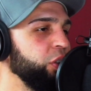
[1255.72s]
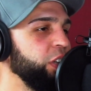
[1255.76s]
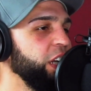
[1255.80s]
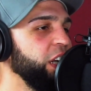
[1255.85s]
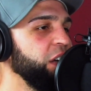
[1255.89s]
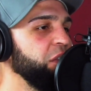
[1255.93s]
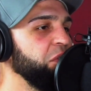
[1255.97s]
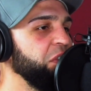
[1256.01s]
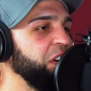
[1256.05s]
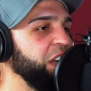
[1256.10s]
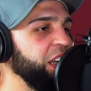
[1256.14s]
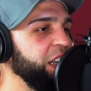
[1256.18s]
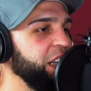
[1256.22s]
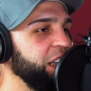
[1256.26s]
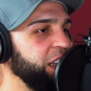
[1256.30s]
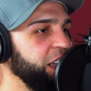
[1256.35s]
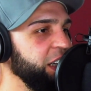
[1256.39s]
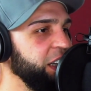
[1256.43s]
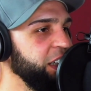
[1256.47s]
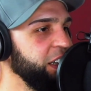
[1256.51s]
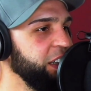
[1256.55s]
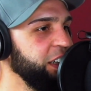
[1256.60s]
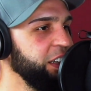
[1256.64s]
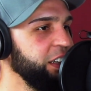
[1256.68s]
You did it
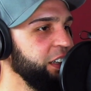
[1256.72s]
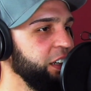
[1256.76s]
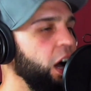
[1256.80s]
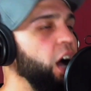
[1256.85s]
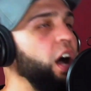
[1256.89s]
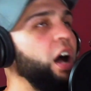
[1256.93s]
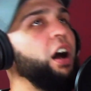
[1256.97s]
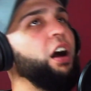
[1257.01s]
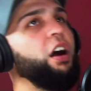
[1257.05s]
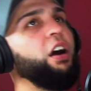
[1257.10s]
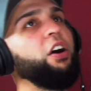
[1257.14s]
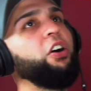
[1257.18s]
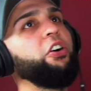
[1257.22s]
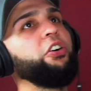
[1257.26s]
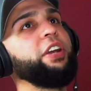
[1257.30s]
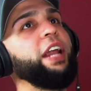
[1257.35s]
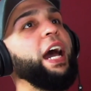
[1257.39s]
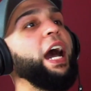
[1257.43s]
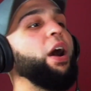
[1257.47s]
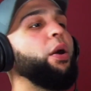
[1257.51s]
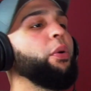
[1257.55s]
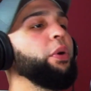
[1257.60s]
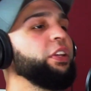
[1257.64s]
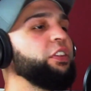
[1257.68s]
willingly. Oh,
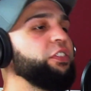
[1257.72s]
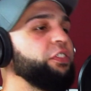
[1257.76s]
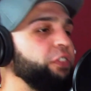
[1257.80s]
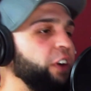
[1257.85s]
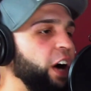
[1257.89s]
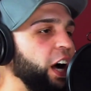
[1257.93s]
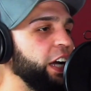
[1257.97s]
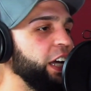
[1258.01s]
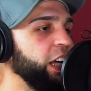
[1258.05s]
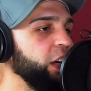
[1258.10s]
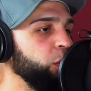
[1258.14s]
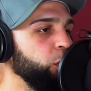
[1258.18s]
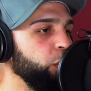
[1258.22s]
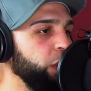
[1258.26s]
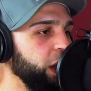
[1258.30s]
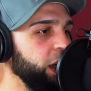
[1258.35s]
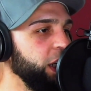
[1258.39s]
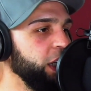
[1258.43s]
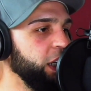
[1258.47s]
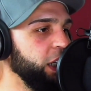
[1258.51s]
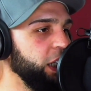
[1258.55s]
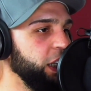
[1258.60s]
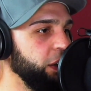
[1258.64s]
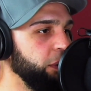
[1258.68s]
now it's fucking
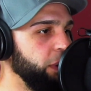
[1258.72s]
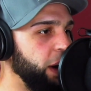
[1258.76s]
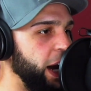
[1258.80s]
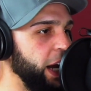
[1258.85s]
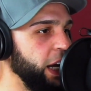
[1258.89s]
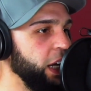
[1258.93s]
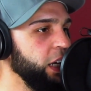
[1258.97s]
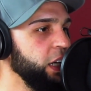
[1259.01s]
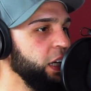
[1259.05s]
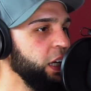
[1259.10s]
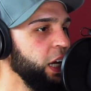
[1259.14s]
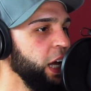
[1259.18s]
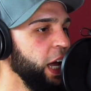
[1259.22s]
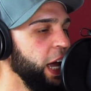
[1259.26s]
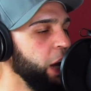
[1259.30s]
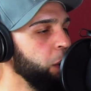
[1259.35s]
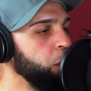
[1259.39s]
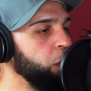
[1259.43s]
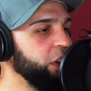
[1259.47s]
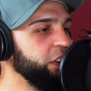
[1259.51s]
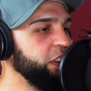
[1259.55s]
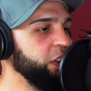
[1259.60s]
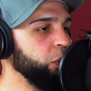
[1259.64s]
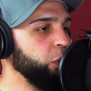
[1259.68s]
willingly, right? It
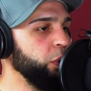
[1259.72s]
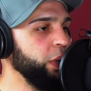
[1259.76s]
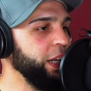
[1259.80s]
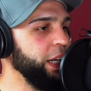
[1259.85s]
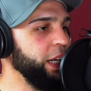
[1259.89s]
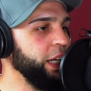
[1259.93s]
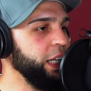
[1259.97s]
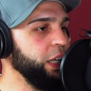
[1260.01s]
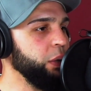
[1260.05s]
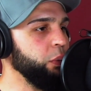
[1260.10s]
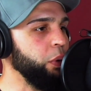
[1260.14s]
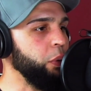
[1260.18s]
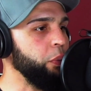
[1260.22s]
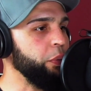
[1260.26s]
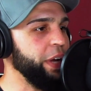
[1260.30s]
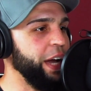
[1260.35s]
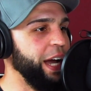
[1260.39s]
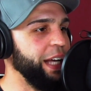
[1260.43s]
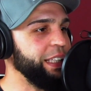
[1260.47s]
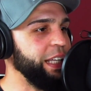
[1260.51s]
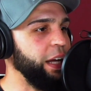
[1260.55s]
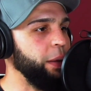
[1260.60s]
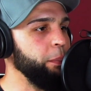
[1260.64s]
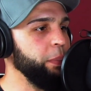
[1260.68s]
wasn't willingly when we
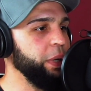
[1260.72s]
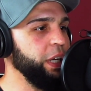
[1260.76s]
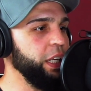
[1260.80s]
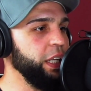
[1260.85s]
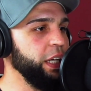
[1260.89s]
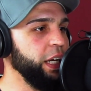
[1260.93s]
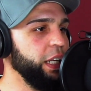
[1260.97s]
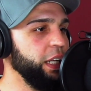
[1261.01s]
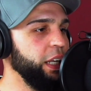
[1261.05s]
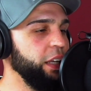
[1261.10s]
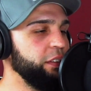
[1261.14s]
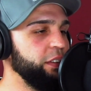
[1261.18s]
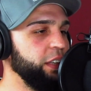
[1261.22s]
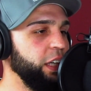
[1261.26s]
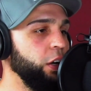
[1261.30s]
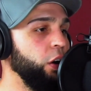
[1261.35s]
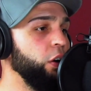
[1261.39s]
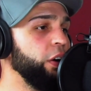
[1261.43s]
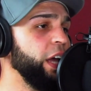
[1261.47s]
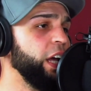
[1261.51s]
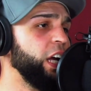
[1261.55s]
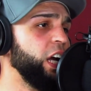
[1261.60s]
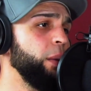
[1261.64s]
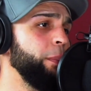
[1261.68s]
had that meeting and they said,
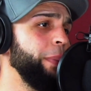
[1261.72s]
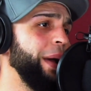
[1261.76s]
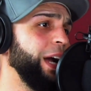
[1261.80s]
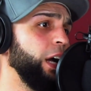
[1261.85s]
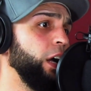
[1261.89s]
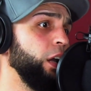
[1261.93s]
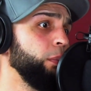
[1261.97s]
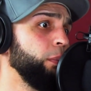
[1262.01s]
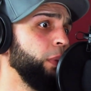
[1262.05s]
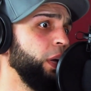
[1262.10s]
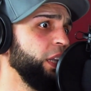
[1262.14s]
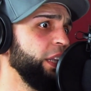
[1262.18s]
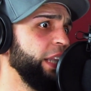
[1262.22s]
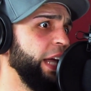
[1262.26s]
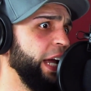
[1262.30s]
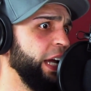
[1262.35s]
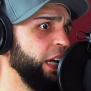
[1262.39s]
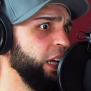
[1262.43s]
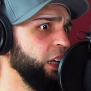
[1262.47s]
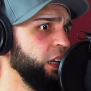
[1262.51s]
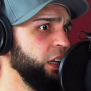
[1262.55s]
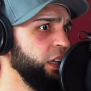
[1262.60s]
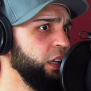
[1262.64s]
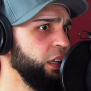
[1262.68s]
okay, come back on
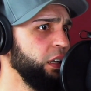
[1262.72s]
Monday.